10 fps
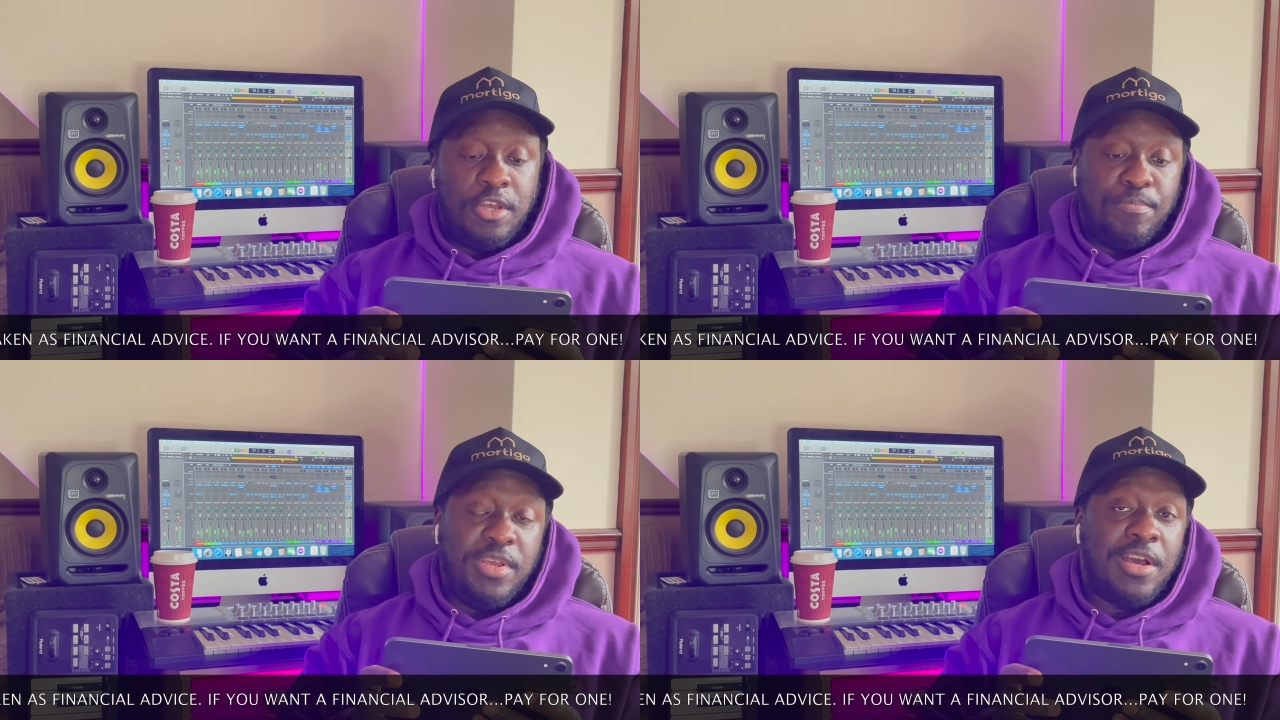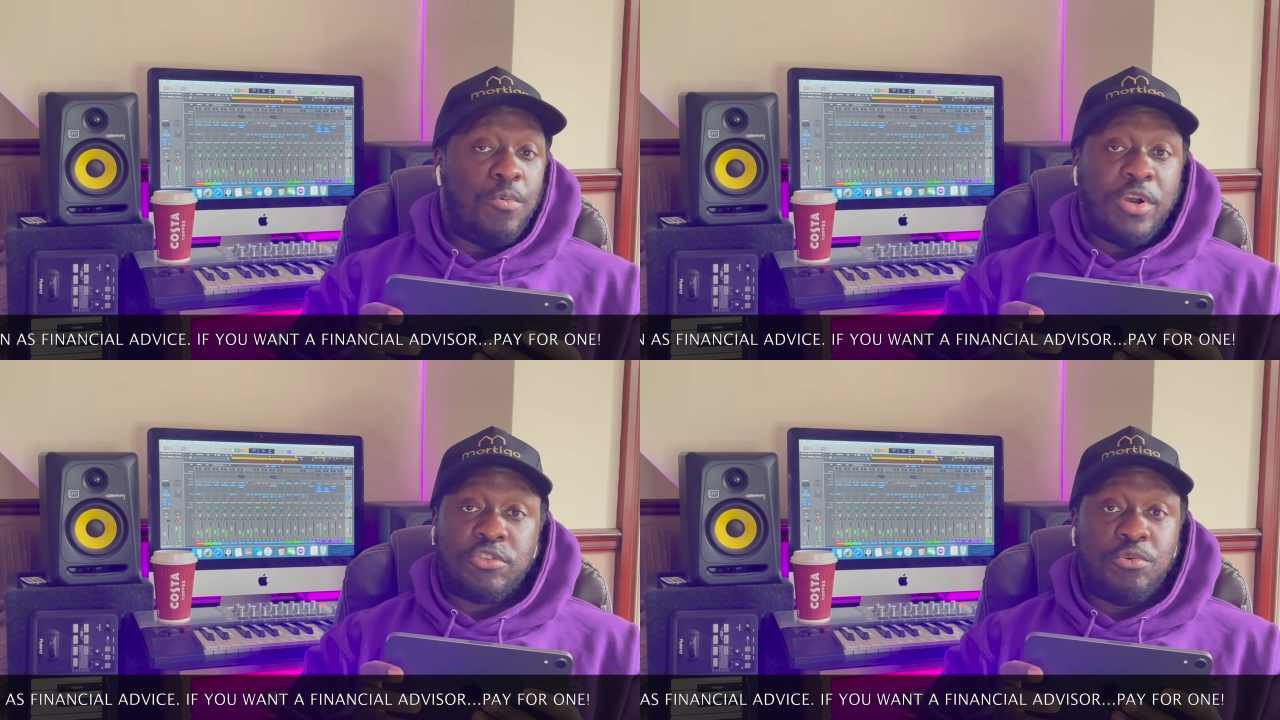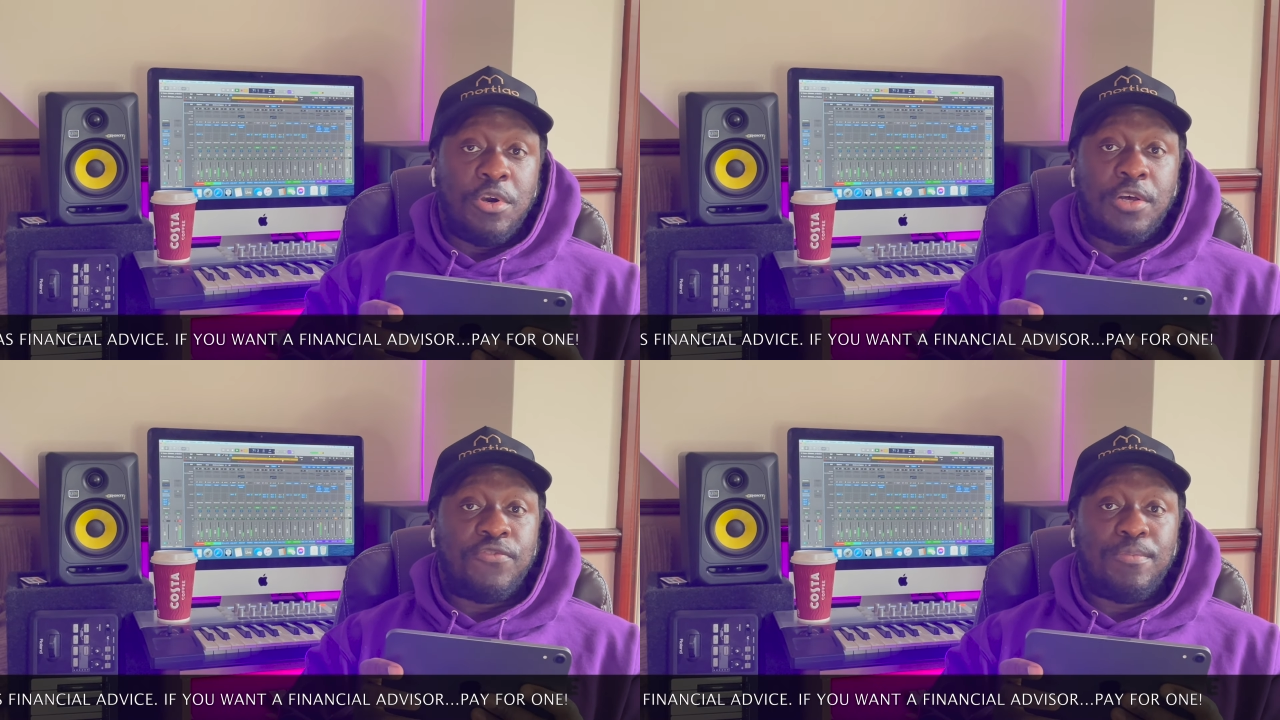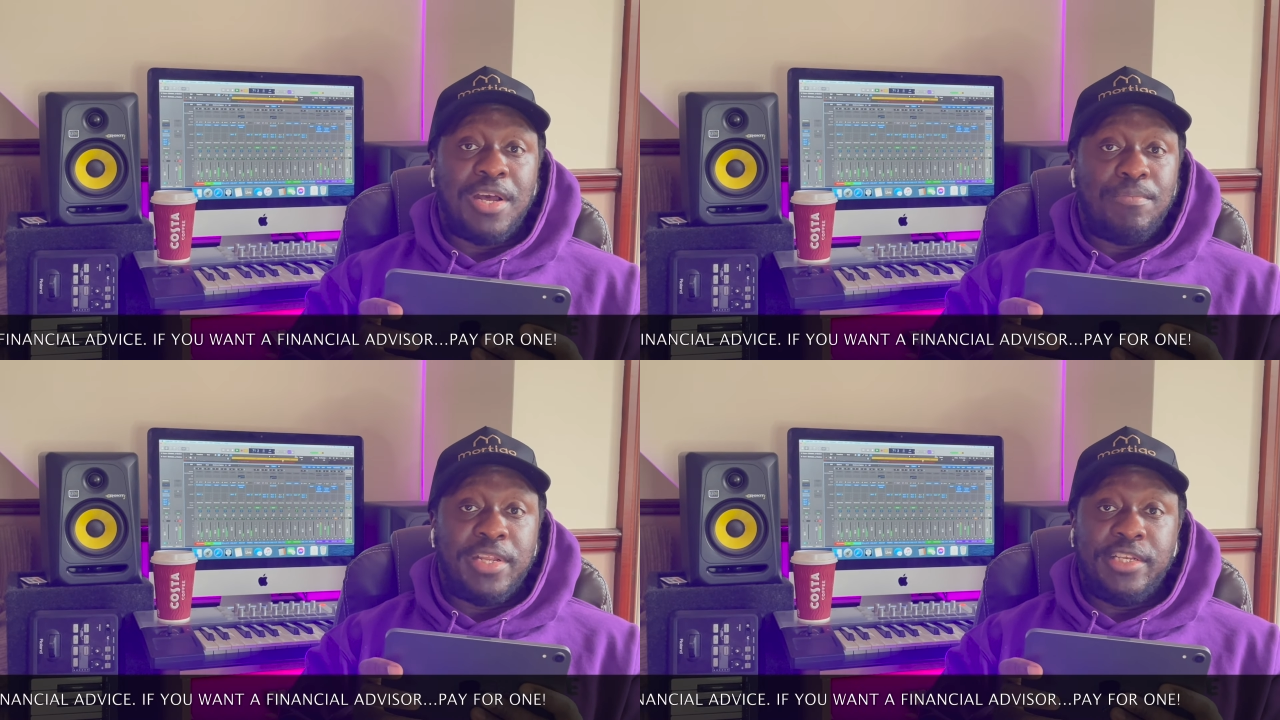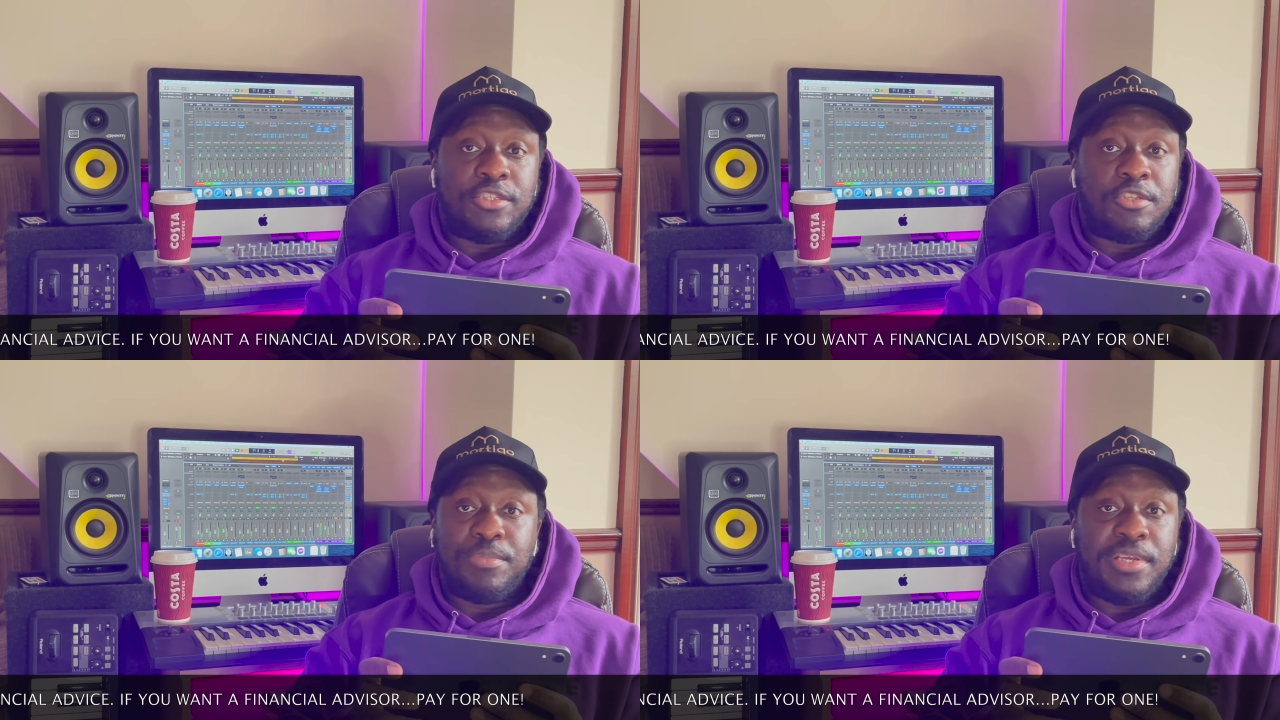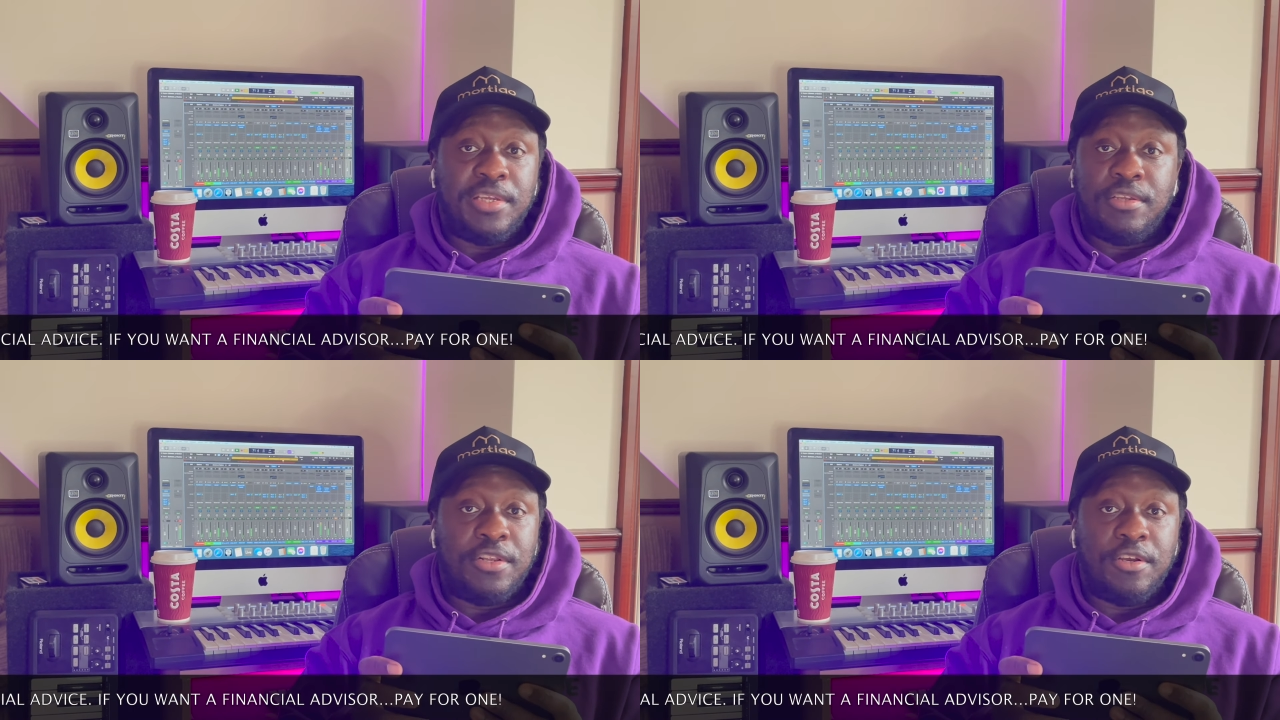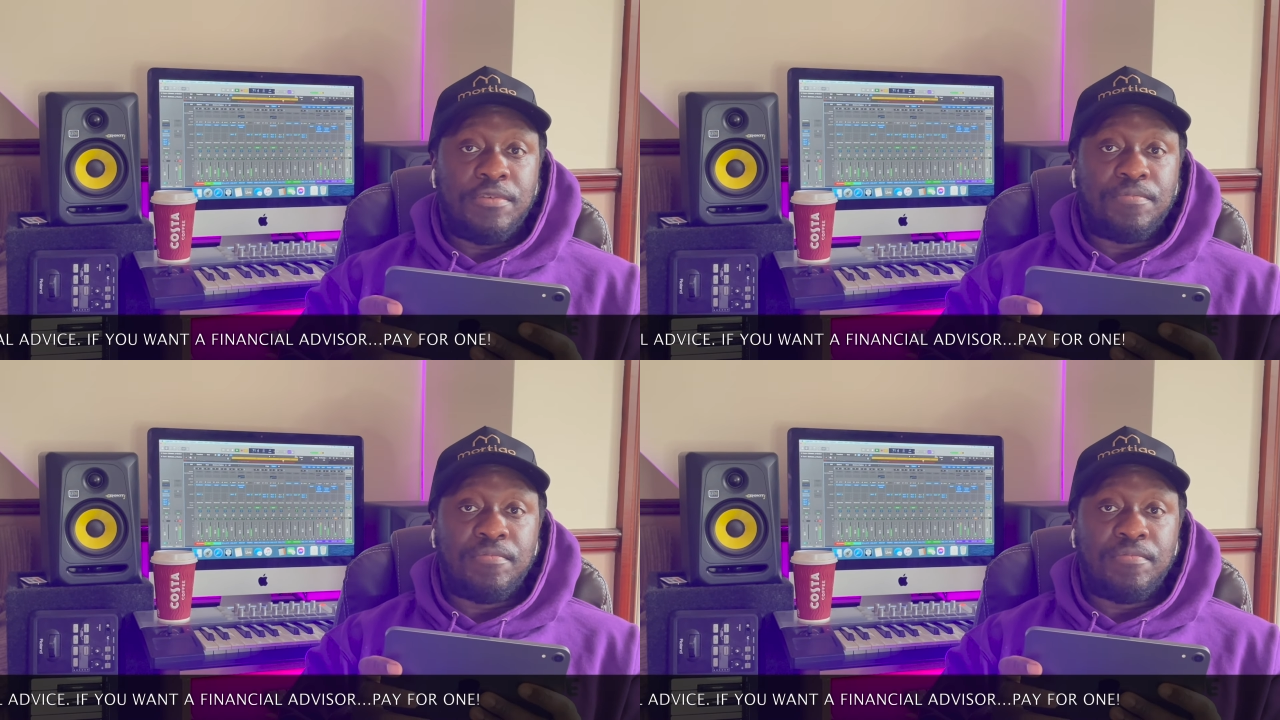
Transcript: Me, I work too hard for my money just to be, you know,